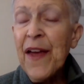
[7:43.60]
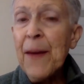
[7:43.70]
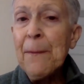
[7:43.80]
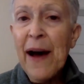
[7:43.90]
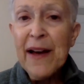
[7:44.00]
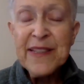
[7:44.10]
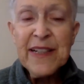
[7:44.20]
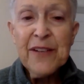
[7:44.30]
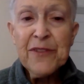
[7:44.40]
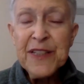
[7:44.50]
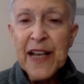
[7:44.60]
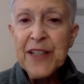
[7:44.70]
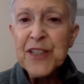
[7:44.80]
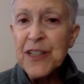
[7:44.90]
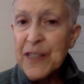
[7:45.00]
positive
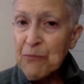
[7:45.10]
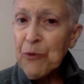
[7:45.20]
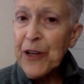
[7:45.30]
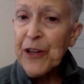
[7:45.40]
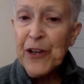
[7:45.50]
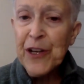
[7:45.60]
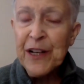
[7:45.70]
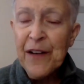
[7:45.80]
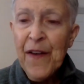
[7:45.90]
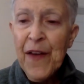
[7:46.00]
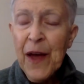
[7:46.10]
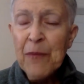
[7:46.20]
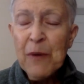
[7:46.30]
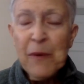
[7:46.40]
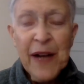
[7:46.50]
intention is pretty good.
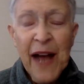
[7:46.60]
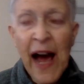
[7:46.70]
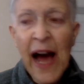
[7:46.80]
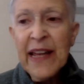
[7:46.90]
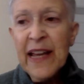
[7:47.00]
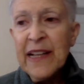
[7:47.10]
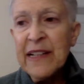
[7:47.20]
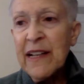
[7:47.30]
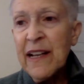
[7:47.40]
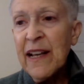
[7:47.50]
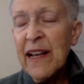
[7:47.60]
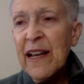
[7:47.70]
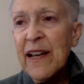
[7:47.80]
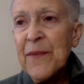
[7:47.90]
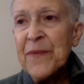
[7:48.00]
But when I get
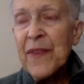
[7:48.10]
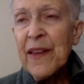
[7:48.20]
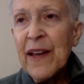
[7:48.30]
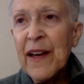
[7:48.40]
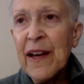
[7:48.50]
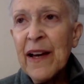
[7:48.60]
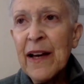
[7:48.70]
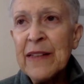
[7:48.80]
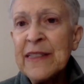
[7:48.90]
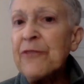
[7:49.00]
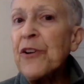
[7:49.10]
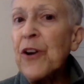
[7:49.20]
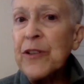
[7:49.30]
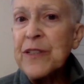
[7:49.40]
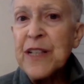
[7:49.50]
a
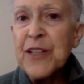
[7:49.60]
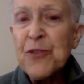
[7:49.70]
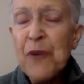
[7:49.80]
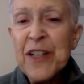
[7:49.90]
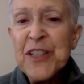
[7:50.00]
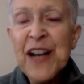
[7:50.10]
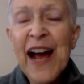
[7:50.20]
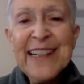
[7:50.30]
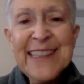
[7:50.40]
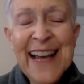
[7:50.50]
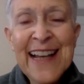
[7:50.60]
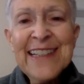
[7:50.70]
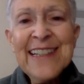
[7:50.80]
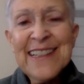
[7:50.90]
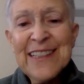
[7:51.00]
difficult situation, I
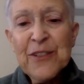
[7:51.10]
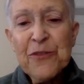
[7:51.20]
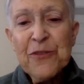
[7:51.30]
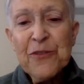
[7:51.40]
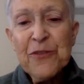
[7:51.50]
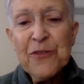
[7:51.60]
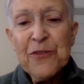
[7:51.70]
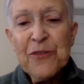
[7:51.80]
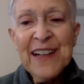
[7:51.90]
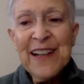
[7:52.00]
tend to forget